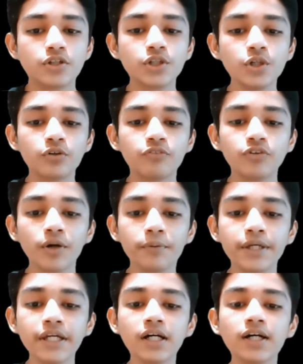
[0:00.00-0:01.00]
So
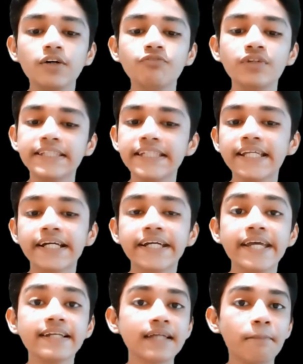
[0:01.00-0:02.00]
from here, we see the
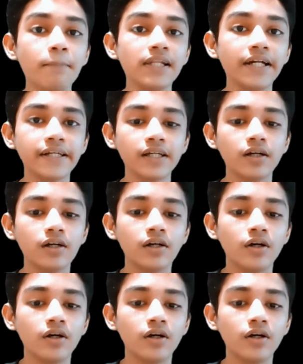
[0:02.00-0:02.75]
king's ability.